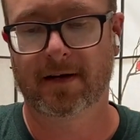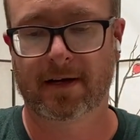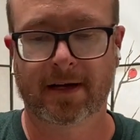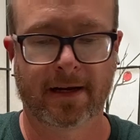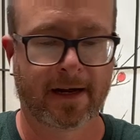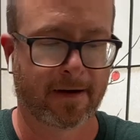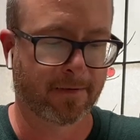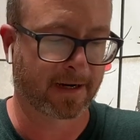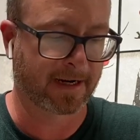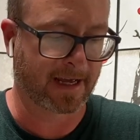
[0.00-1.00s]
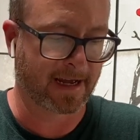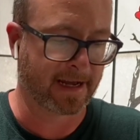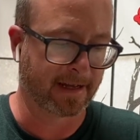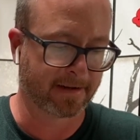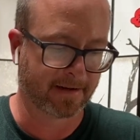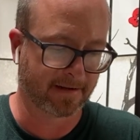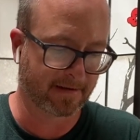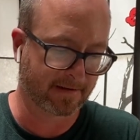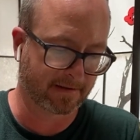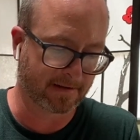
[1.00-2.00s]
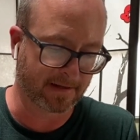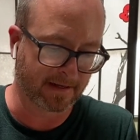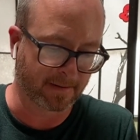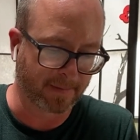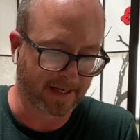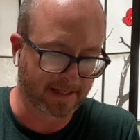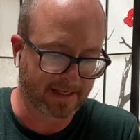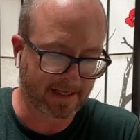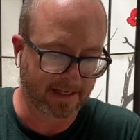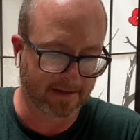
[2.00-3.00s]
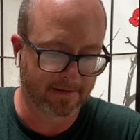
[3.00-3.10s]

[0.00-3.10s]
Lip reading: and now we're gonna add a little bit of tea.